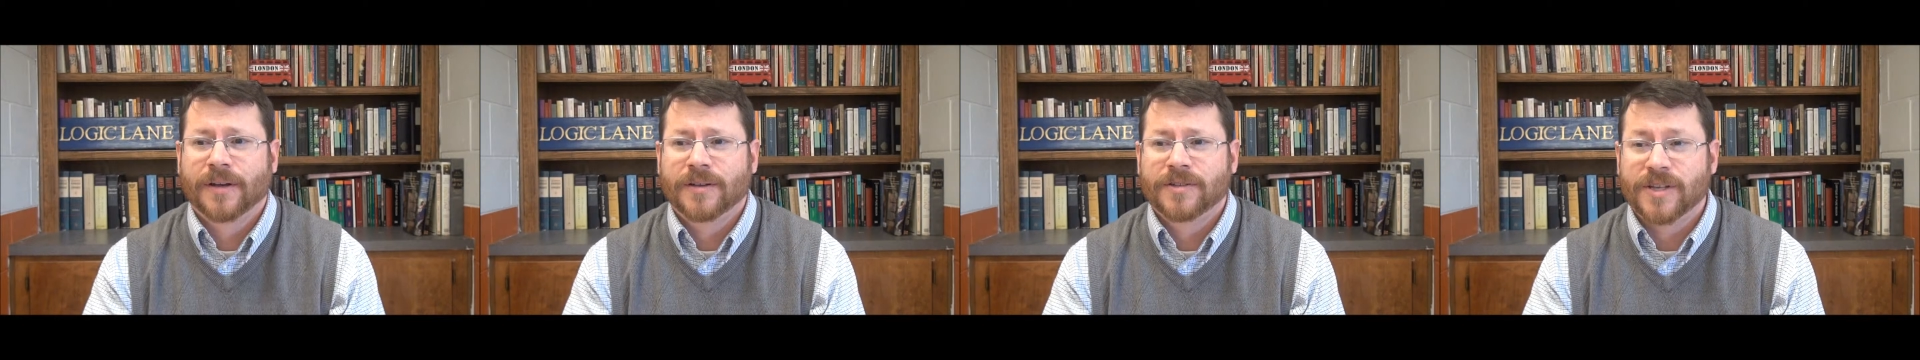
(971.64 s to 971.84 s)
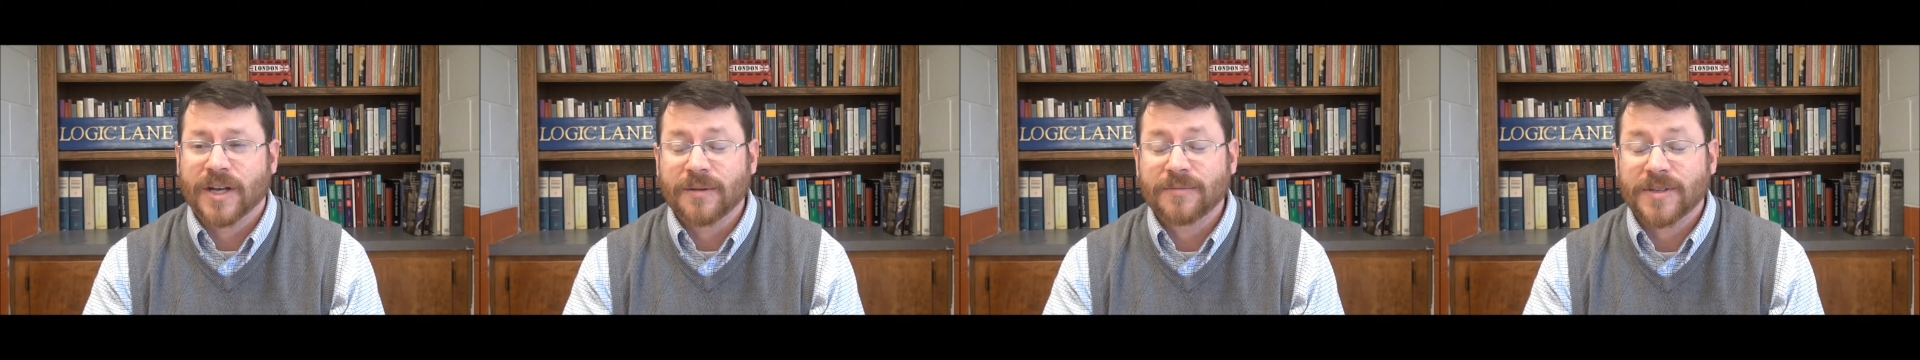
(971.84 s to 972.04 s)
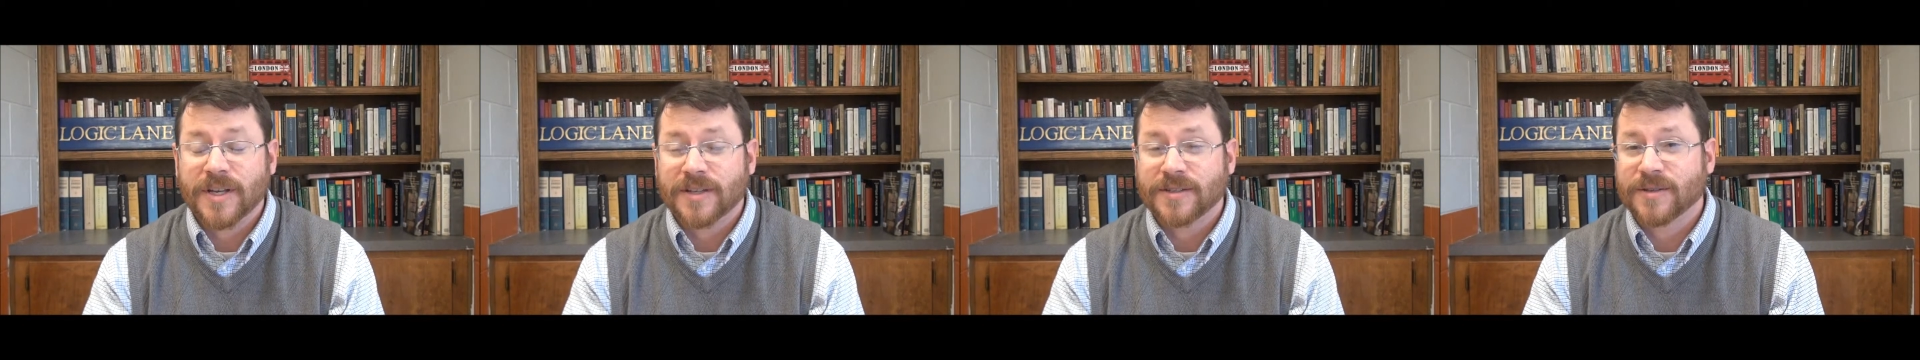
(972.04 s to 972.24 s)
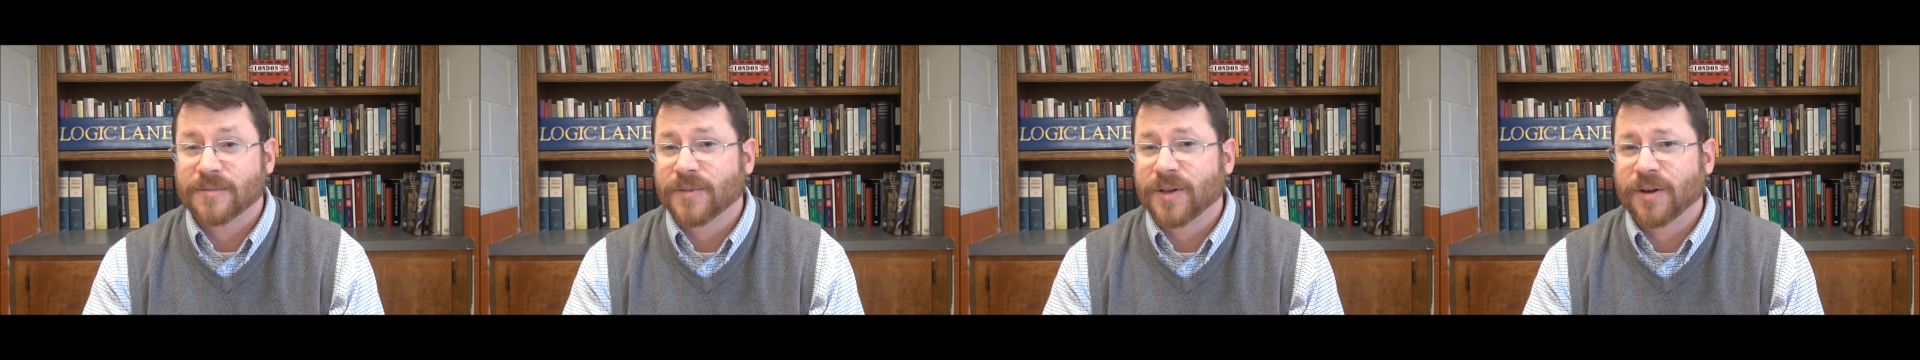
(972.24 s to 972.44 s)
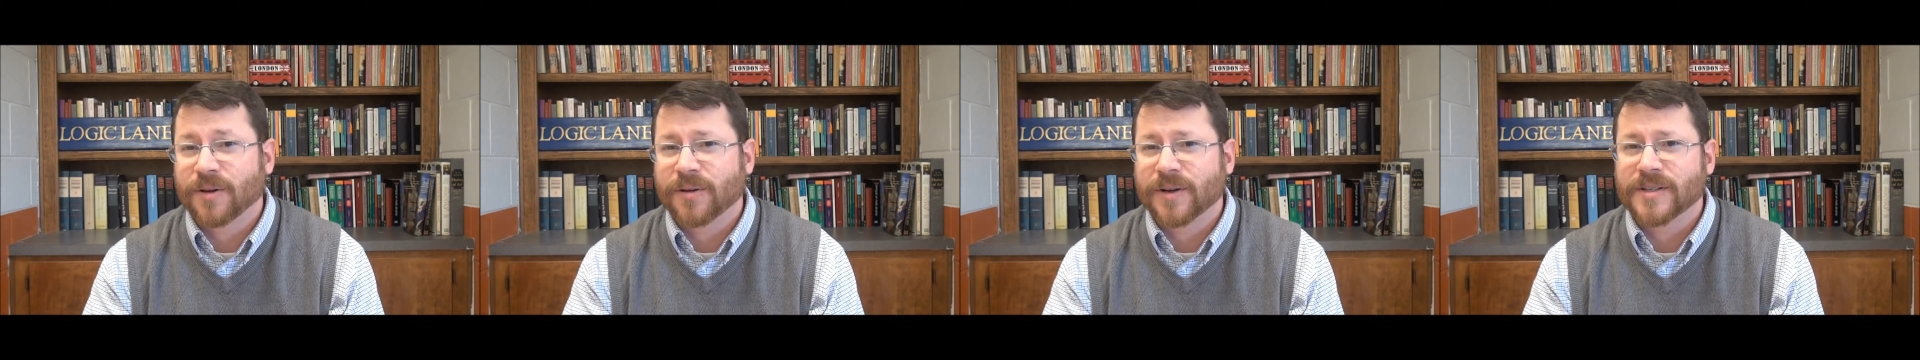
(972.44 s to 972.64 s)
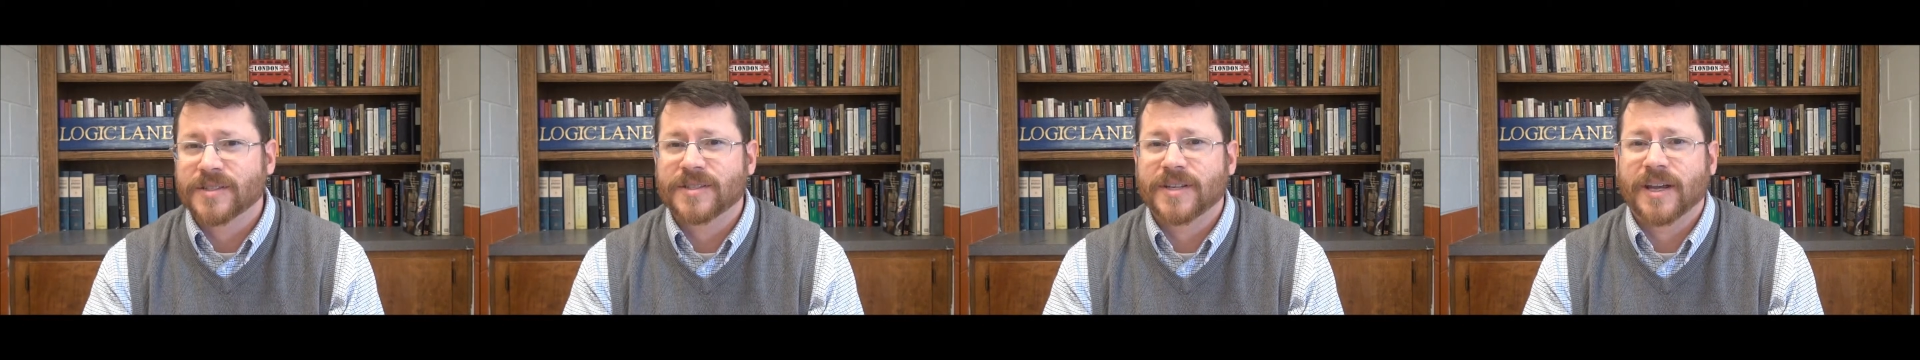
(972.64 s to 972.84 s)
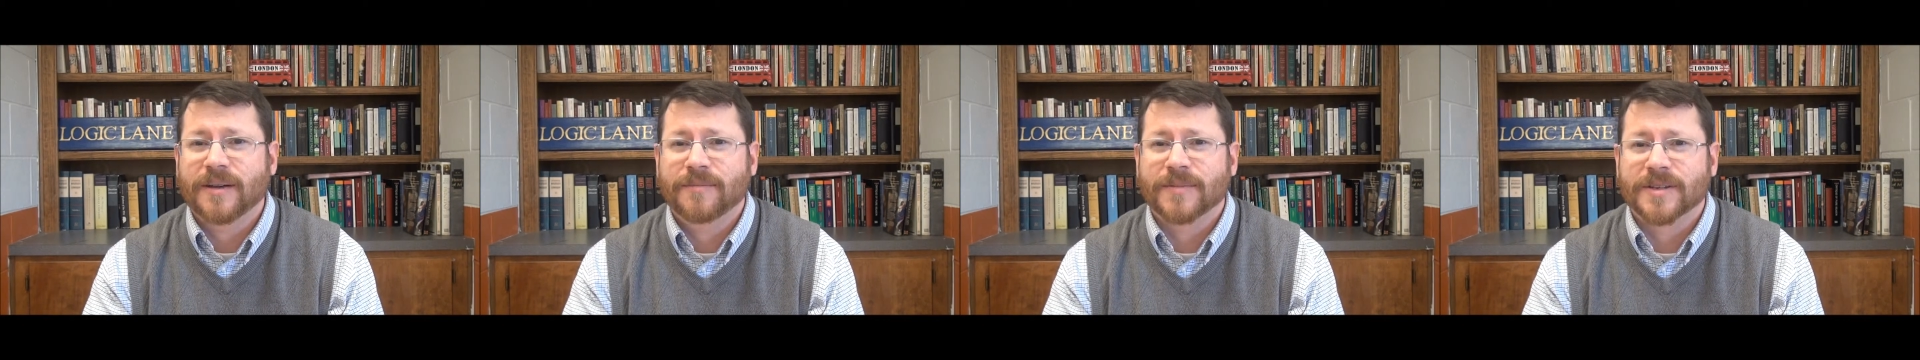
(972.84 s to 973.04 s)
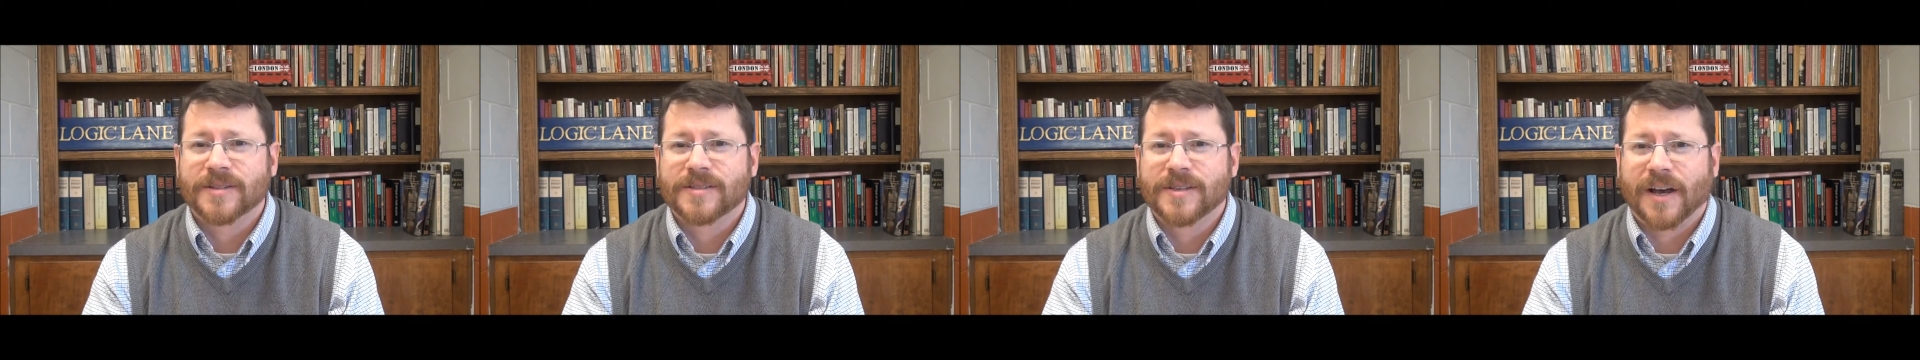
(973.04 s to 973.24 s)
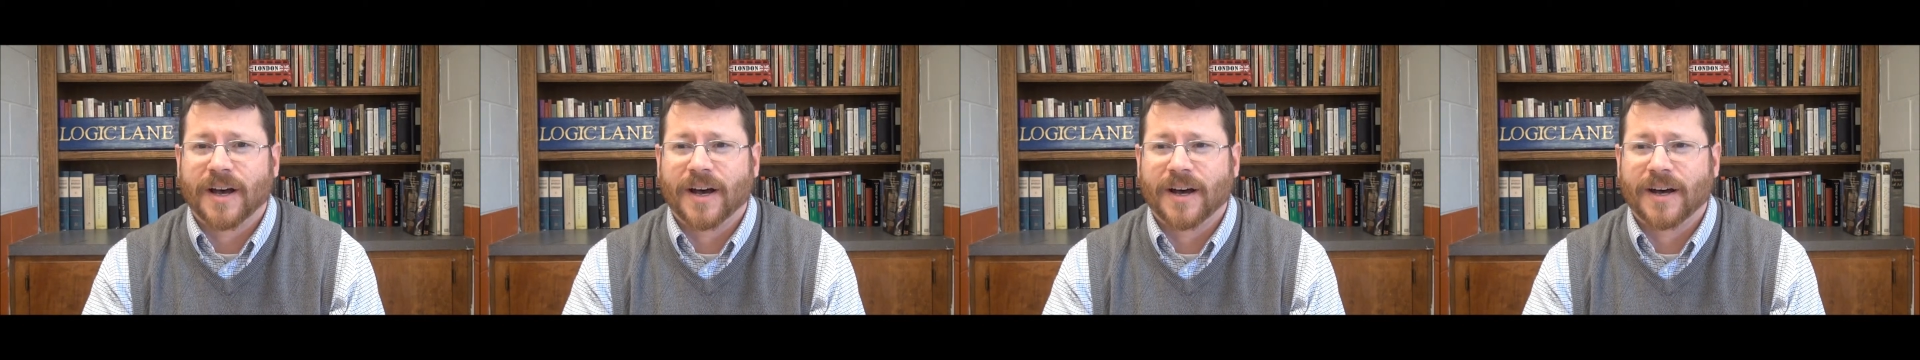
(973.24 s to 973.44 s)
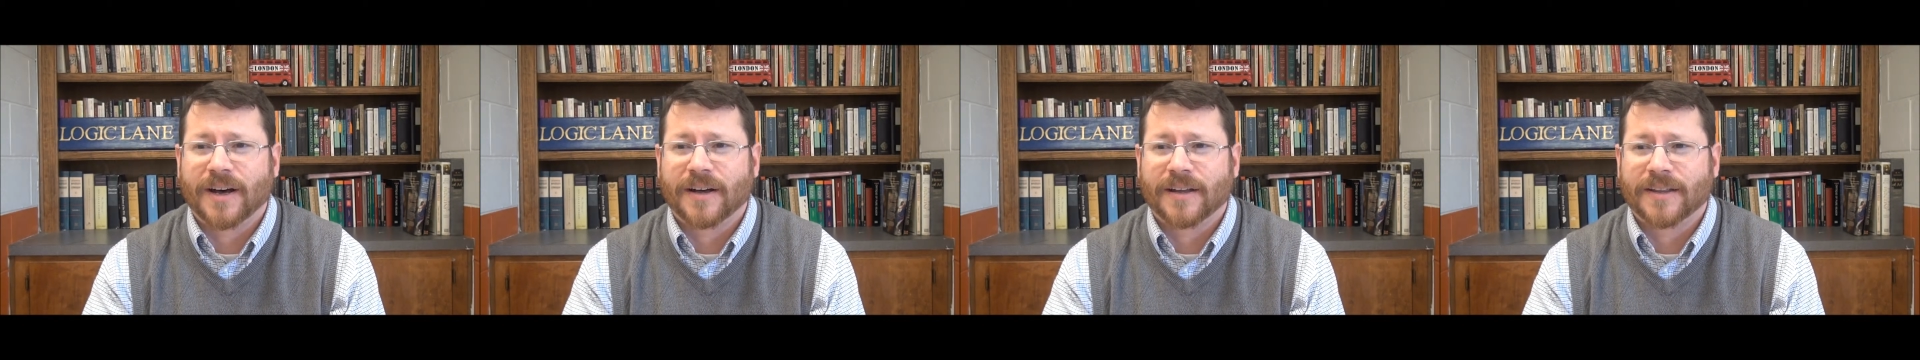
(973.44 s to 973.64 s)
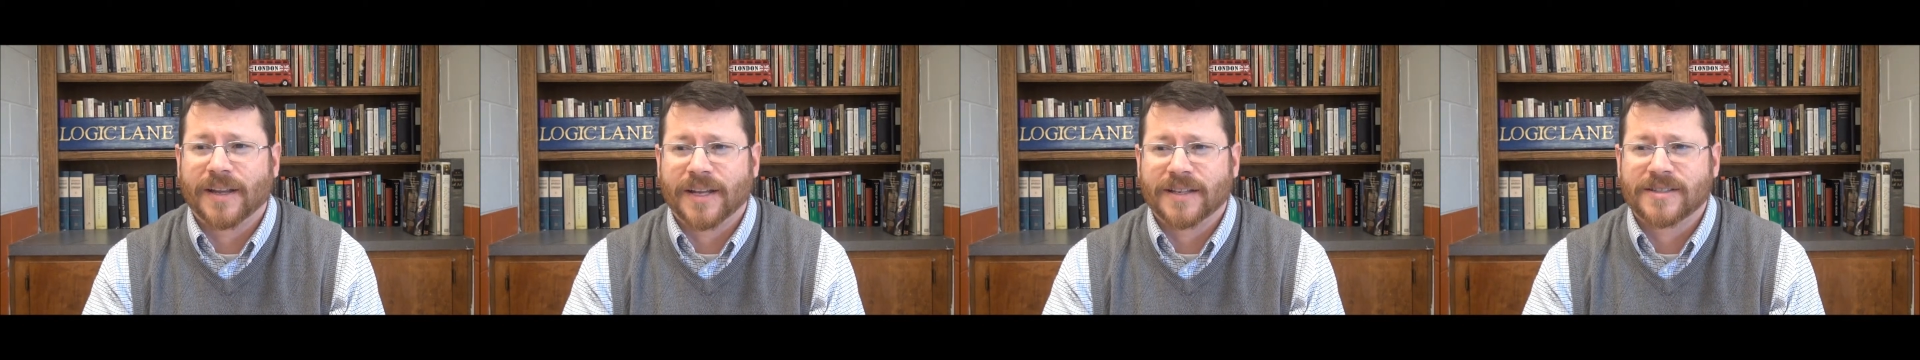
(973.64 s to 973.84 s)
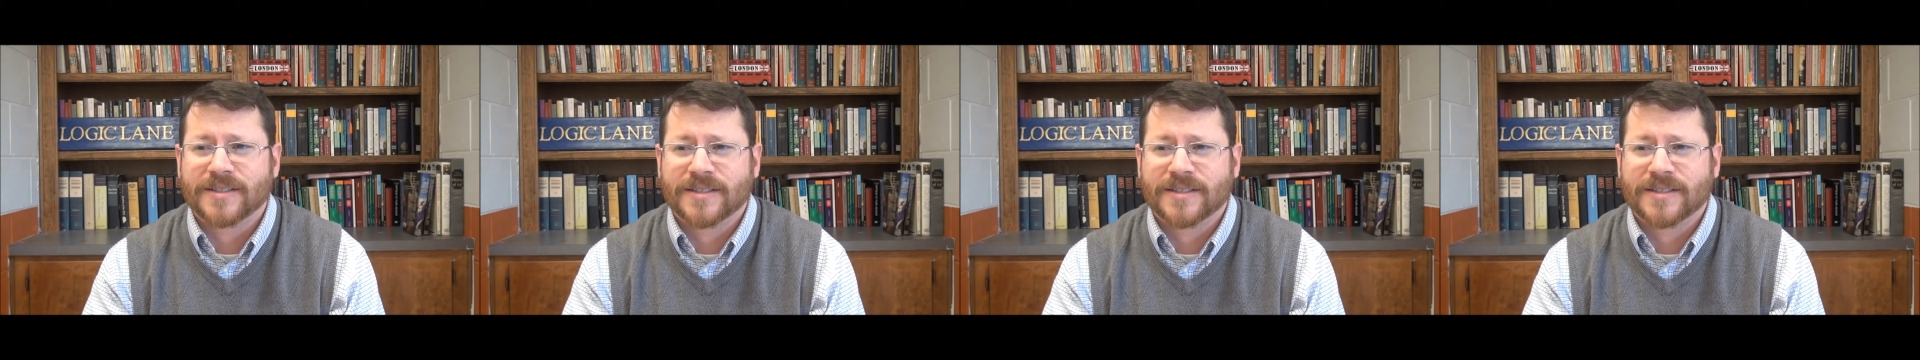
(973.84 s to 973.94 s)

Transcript: James has some curious statements that